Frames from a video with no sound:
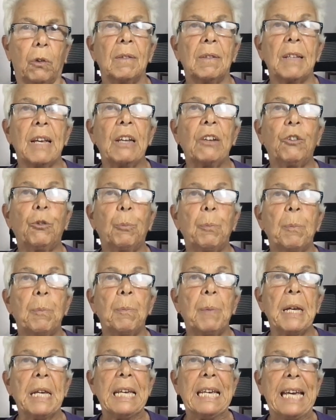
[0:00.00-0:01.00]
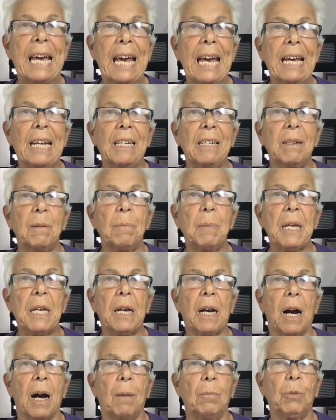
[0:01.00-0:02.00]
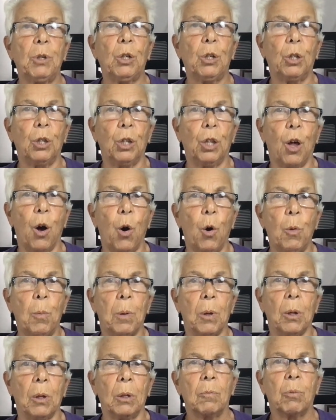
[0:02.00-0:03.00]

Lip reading: Things began to become global.